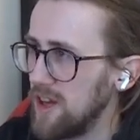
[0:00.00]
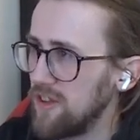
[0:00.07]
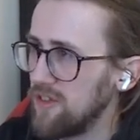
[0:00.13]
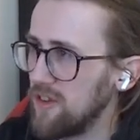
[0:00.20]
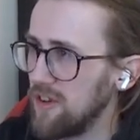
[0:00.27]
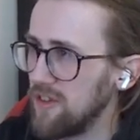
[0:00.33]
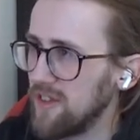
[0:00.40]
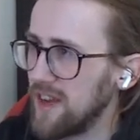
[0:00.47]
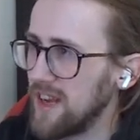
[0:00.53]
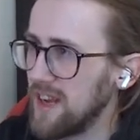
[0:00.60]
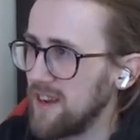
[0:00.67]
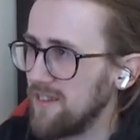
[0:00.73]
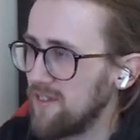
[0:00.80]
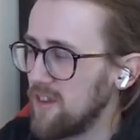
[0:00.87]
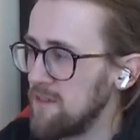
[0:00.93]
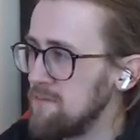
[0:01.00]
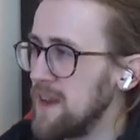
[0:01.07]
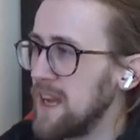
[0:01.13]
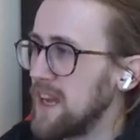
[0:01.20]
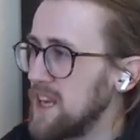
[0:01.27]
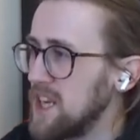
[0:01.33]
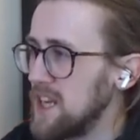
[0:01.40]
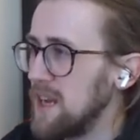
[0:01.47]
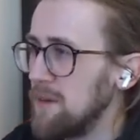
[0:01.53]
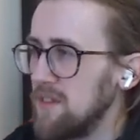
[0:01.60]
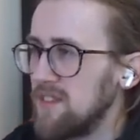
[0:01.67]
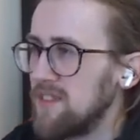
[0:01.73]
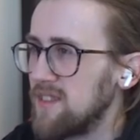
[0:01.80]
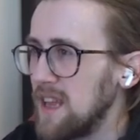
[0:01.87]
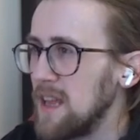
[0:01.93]
So I was like, to me, she
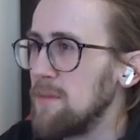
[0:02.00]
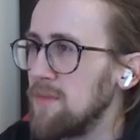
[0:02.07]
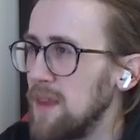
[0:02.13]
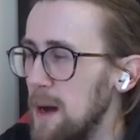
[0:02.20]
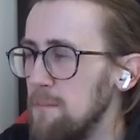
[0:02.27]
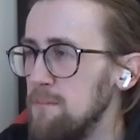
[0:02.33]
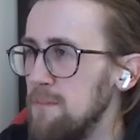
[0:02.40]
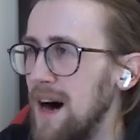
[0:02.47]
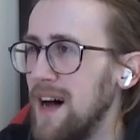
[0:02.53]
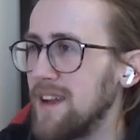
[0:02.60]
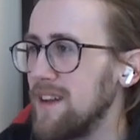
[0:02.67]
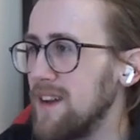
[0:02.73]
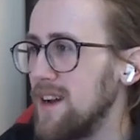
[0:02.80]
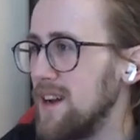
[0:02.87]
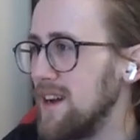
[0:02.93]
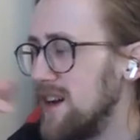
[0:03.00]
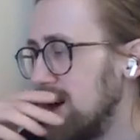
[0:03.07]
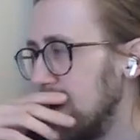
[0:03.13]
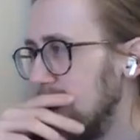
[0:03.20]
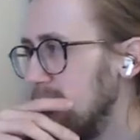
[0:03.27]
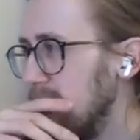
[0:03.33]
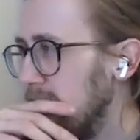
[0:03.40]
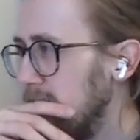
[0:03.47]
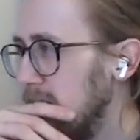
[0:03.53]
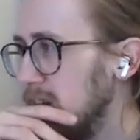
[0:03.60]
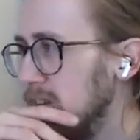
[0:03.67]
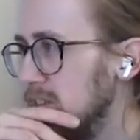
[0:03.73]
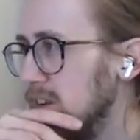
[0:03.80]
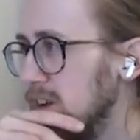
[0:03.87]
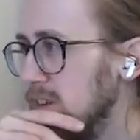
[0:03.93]
never seemed that bad
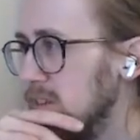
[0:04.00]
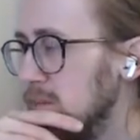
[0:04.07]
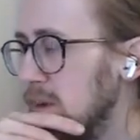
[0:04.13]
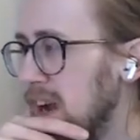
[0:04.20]
uh, as as a